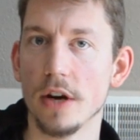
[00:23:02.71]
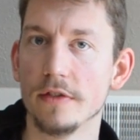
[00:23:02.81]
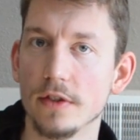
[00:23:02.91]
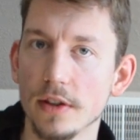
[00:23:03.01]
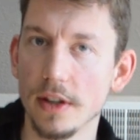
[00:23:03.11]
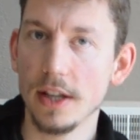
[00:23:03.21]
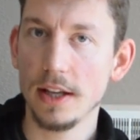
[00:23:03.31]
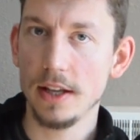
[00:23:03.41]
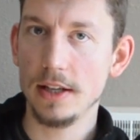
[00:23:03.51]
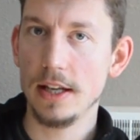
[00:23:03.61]
shovel,
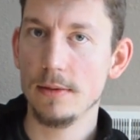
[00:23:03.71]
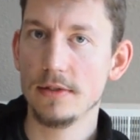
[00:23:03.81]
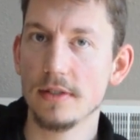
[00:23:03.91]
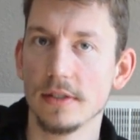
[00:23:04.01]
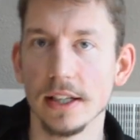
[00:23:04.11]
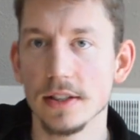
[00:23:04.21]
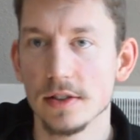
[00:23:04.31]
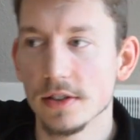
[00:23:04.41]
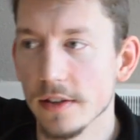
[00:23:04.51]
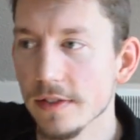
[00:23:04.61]
and he was just
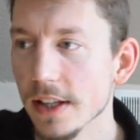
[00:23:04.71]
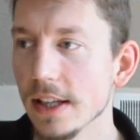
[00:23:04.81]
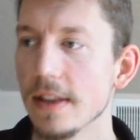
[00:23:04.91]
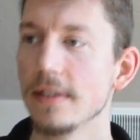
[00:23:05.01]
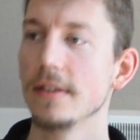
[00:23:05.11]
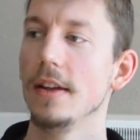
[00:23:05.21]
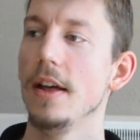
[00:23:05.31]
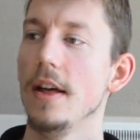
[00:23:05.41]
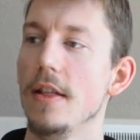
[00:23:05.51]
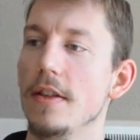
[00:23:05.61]
shoveling
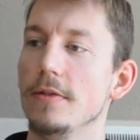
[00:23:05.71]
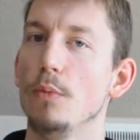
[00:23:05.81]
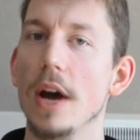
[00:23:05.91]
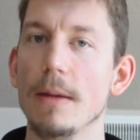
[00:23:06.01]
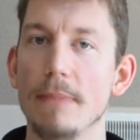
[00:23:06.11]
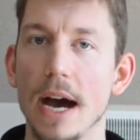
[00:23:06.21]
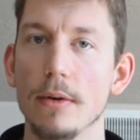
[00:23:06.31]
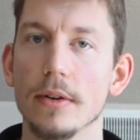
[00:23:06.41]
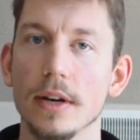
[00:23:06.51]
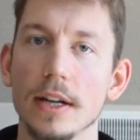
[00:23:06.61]
this white
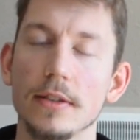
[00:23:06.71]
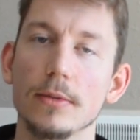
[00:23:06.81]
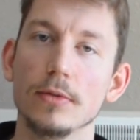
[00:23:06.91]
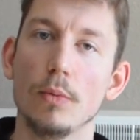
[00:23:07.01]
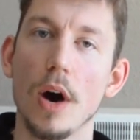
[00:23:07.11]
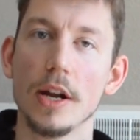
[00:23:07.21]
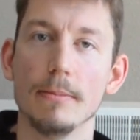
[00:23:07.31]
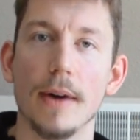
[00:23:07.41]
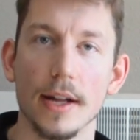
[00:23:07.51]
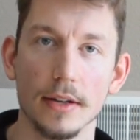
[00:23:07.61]
powder into his
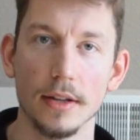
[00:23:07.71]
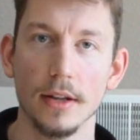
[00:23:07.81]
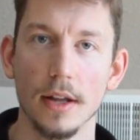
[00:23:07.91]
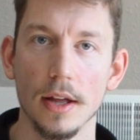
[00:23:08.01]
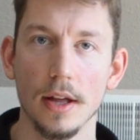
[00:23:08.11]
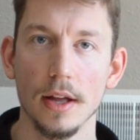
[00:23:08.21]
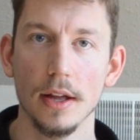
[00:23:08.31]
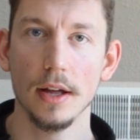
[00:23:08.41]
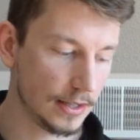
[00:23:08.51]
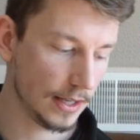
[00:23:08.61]
water bottle.
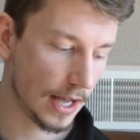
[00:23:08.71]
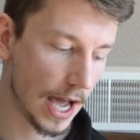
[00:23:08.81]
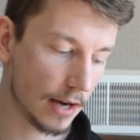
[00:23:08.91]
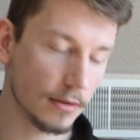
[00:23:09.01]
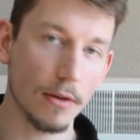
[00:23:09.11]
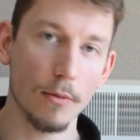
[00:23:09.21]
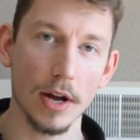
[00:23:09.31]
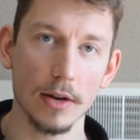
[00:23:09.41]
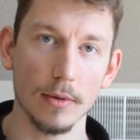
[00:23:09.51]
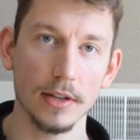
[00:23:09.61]
I don't know
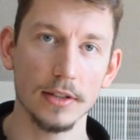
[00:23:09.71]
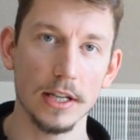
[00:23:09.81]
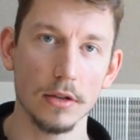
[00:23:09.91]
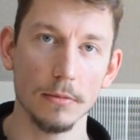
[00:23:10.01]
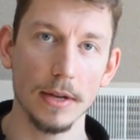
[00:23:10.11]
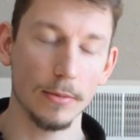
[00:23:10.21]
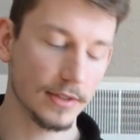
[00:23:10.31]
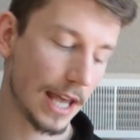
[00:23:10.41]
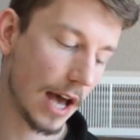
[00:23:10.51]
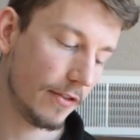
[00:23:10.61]
what it was. He told me it
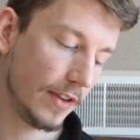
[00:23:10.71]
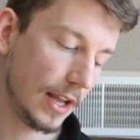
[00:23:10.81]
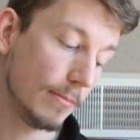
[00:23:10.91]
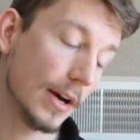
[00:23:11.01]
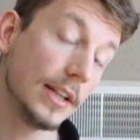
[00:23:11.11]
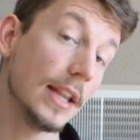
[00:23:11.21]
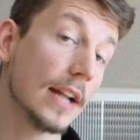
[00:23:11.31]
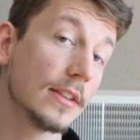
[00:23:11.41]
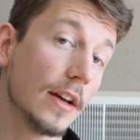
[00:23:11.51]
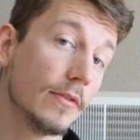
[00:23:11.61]
was caffeine, but
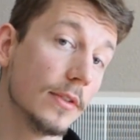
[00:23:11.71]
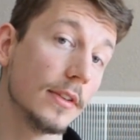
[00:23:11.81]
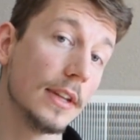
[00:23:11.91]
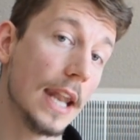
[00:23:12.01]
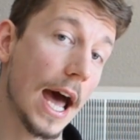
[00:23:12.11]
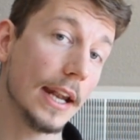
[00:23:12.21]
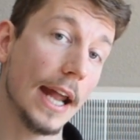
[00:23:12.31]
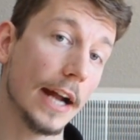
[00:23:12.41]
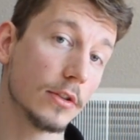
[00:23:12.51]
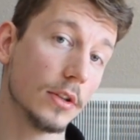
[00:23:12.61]
that stuff was not
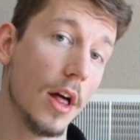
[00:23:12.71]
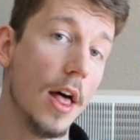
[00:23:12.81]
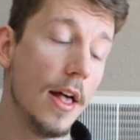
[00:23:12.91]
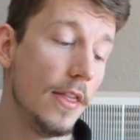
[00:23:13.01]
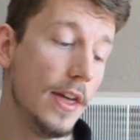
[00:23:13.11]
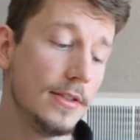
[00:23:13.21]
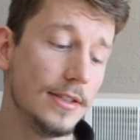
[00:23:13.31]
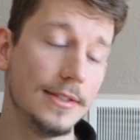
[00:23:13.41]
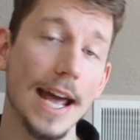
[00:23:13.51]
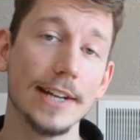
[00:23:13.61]
natural. This
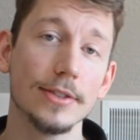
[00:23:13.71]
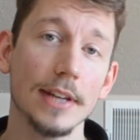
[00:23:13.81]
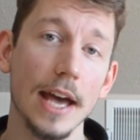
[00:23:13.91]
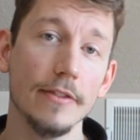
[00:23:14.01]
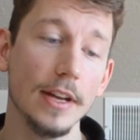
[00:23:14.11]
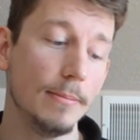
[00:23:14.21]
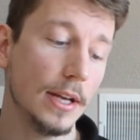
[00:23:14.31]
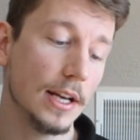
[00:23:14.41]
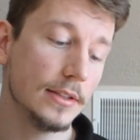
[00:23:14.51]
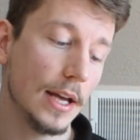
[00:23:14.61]
is natural caffeine
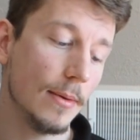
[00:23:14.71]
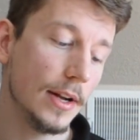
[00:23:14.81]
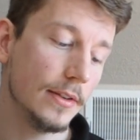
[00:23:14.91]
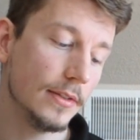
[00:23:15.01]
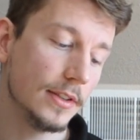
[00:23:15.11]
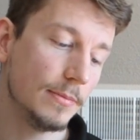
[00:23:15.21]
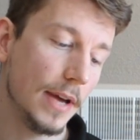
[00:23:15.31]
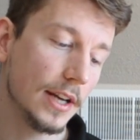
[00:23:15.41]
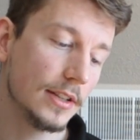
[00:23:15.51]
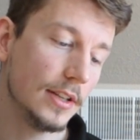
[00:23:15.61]
because I want to
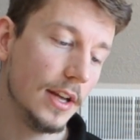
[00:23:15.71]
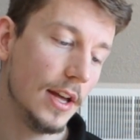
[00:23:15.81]
respect